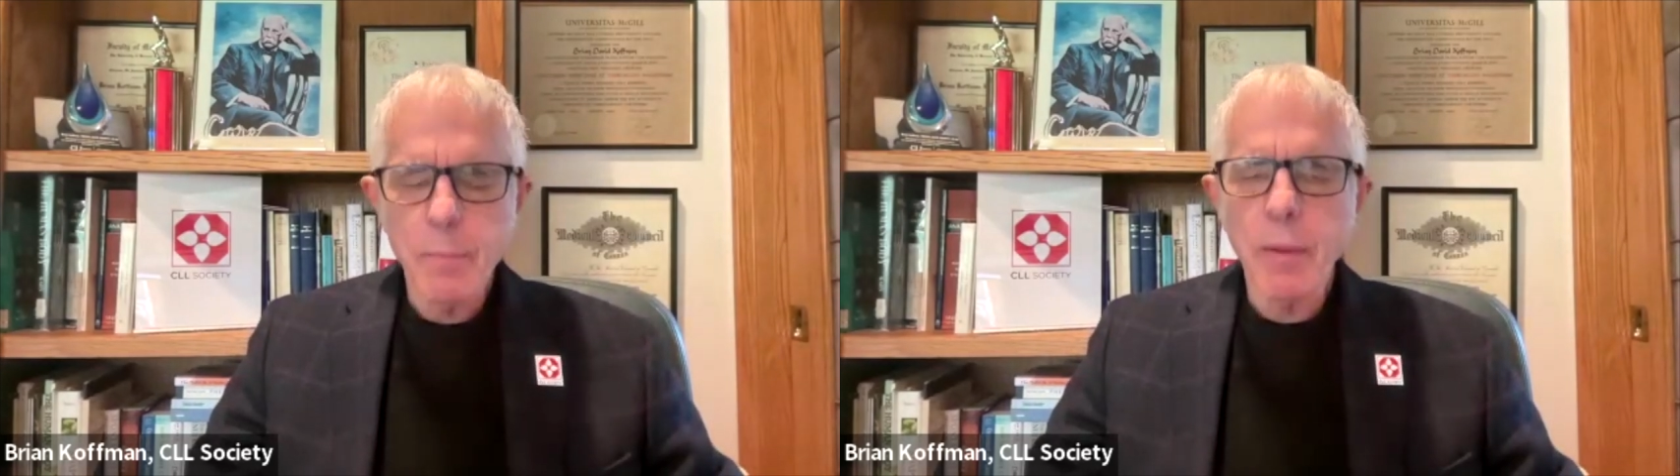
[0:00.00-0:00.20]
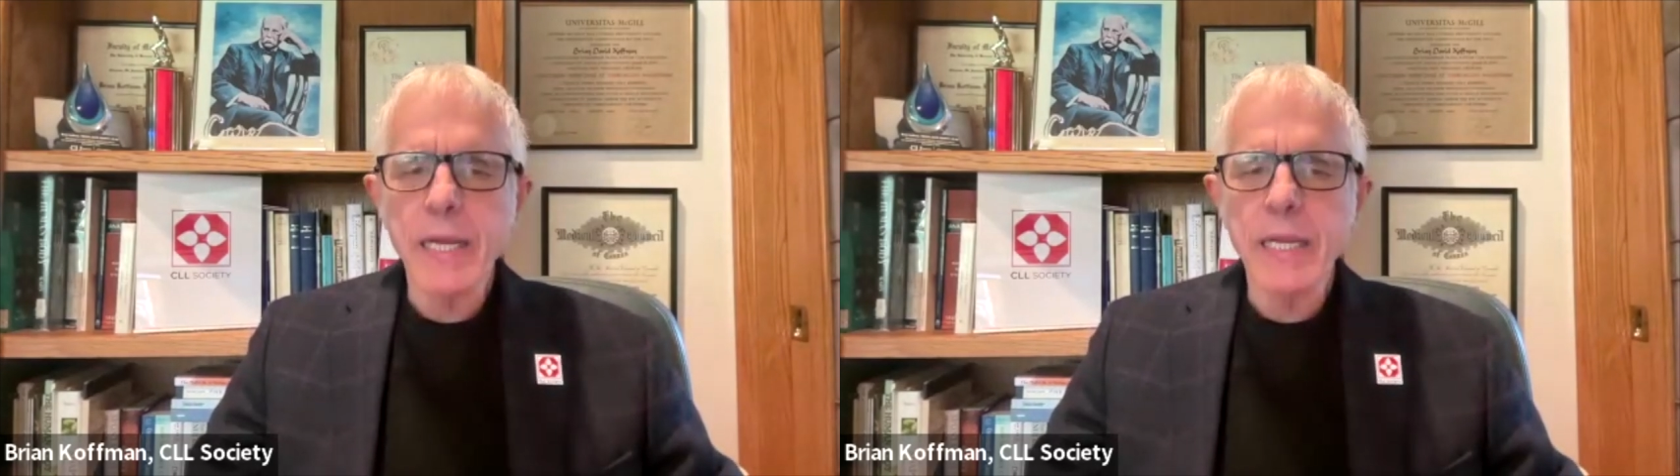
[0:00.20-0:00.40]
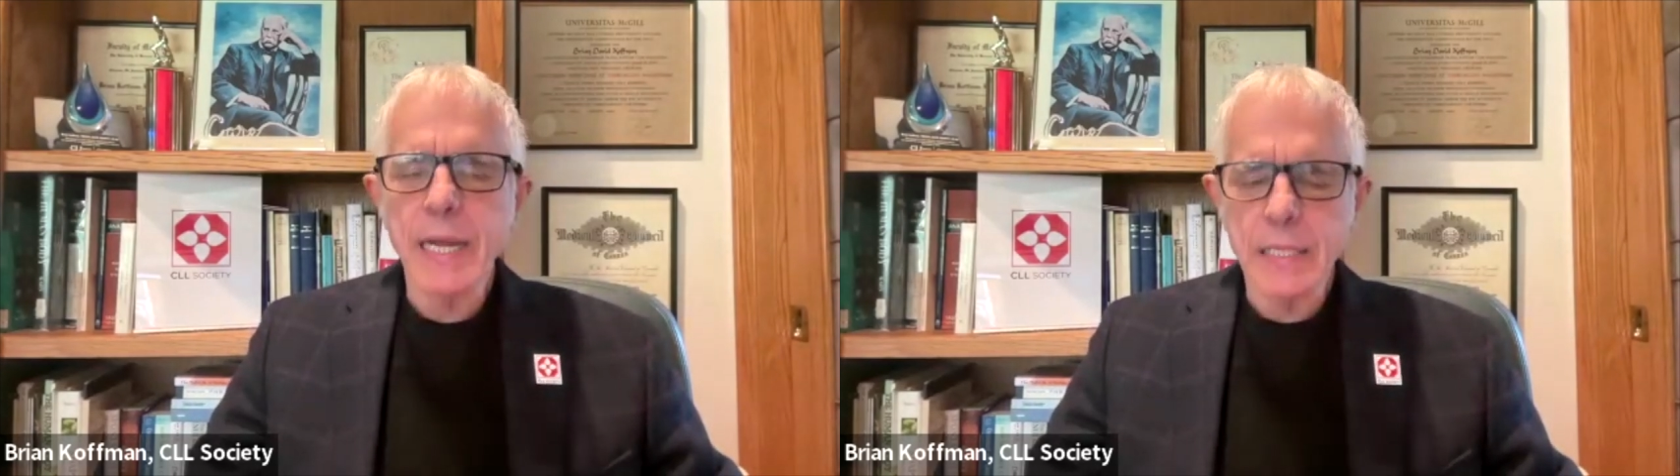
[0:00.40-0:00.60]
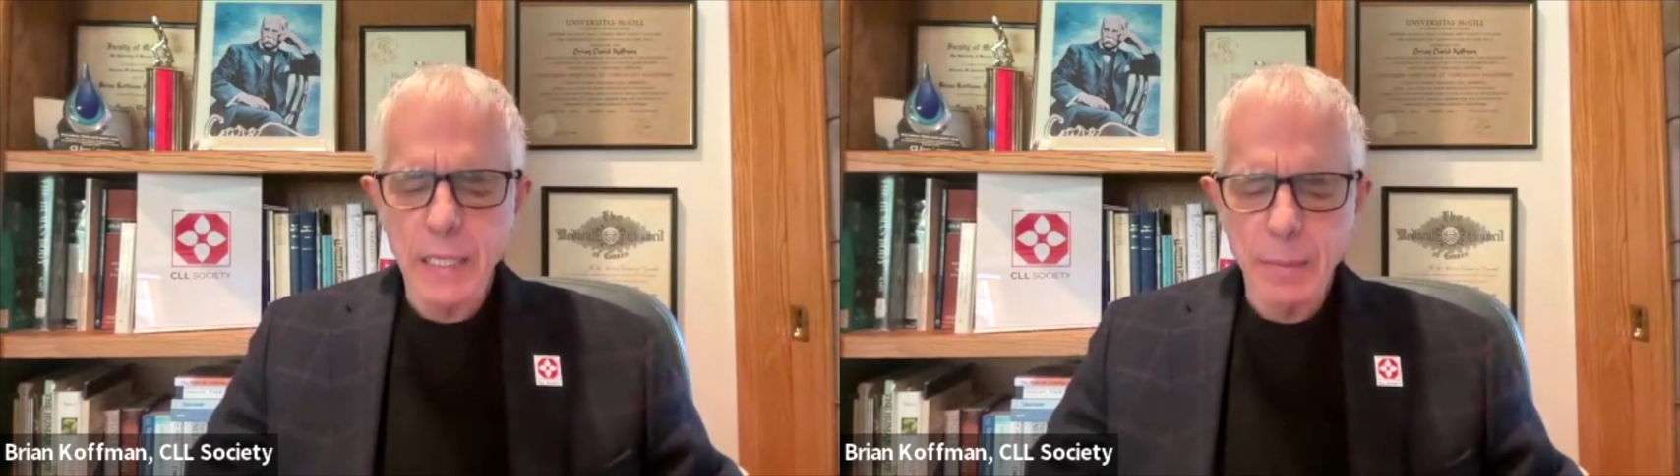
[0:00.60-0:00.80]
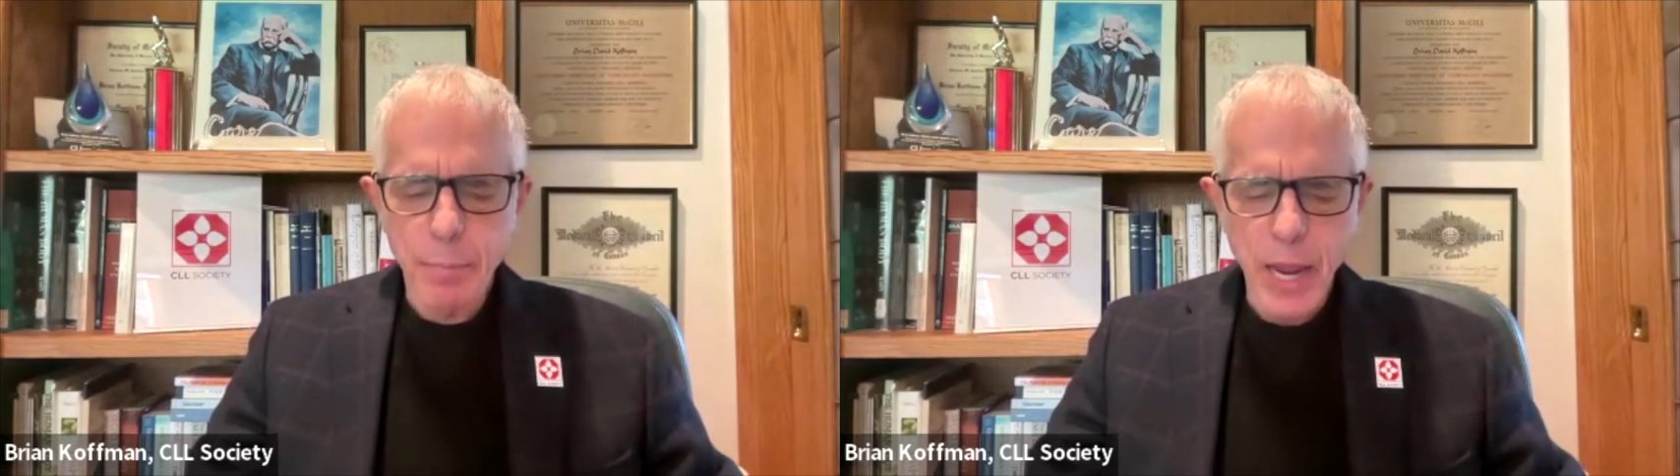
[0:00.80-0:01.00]
By
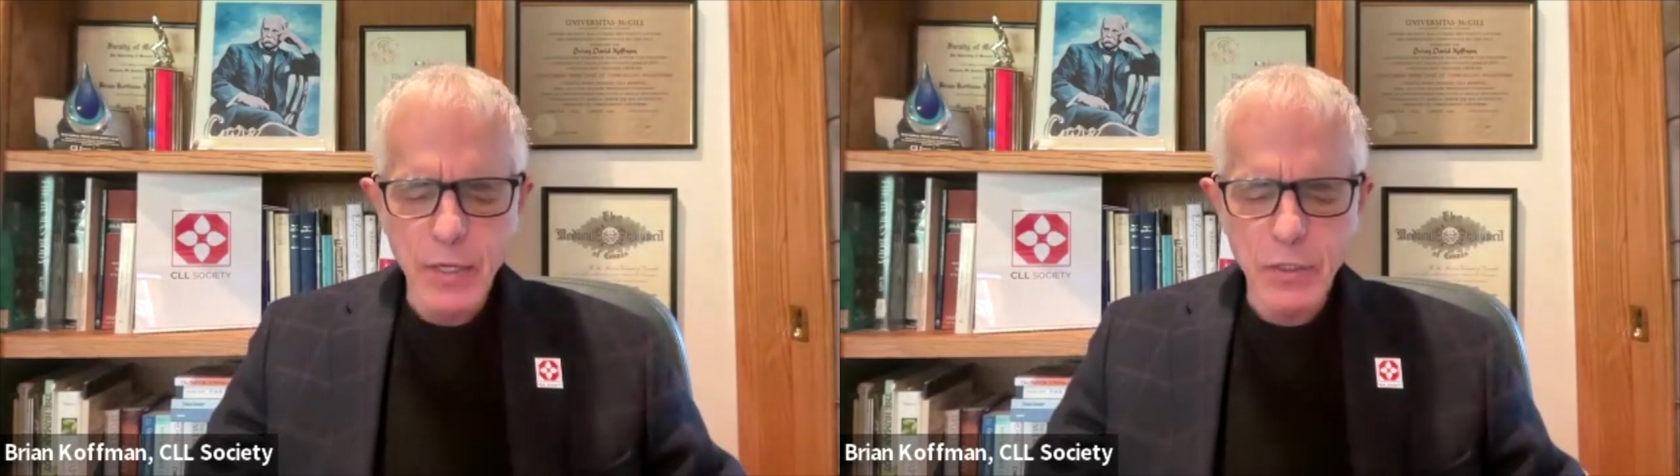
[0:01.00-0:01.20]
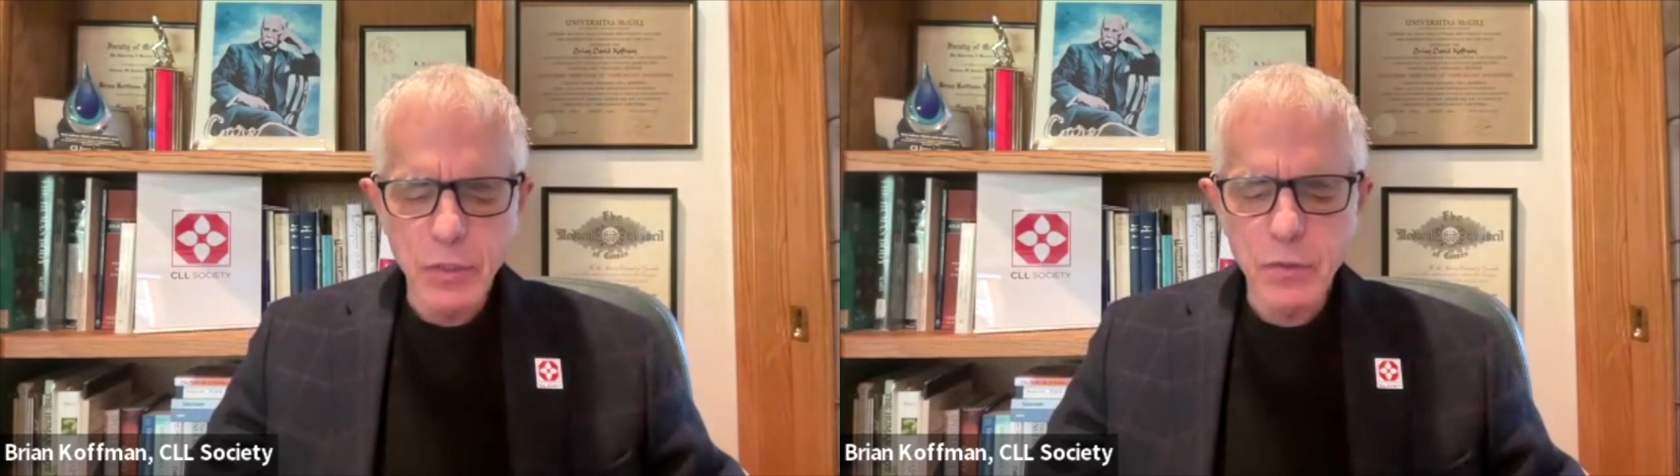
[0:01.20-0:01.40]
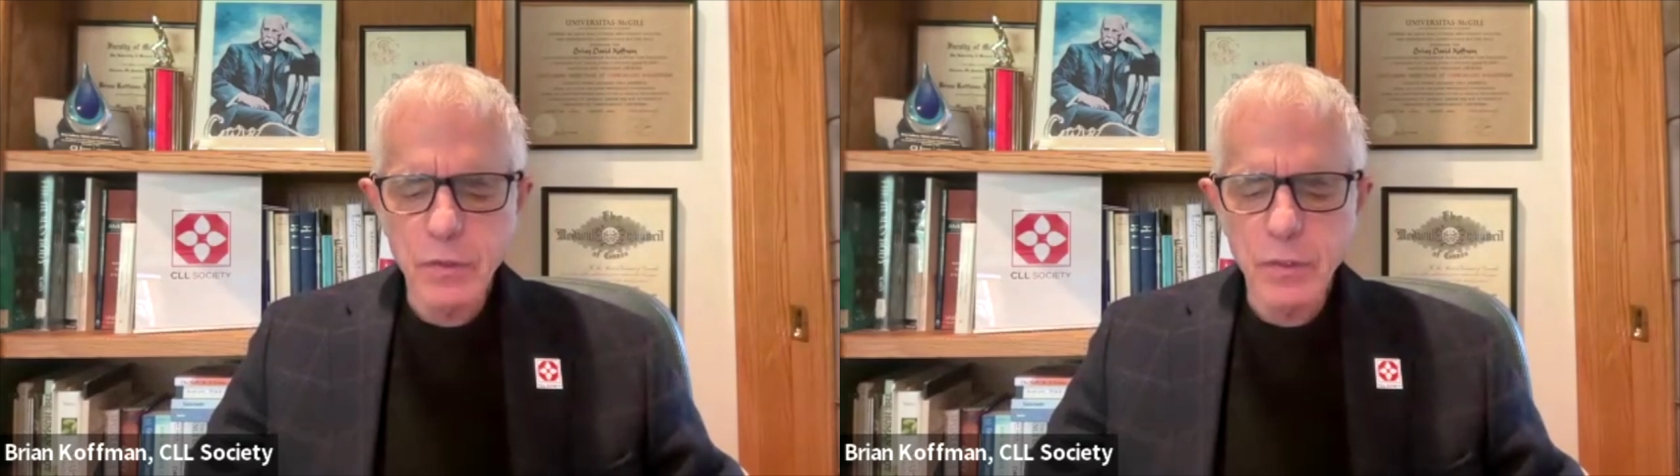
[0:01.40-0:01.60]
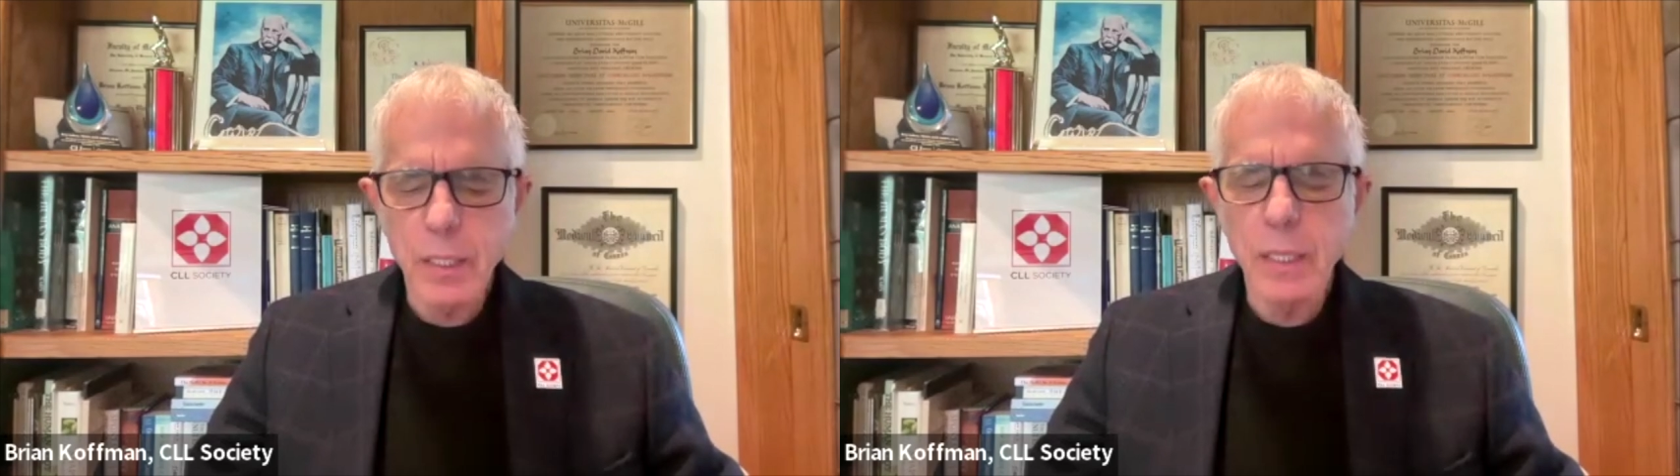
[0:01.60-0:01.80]
connecting patients,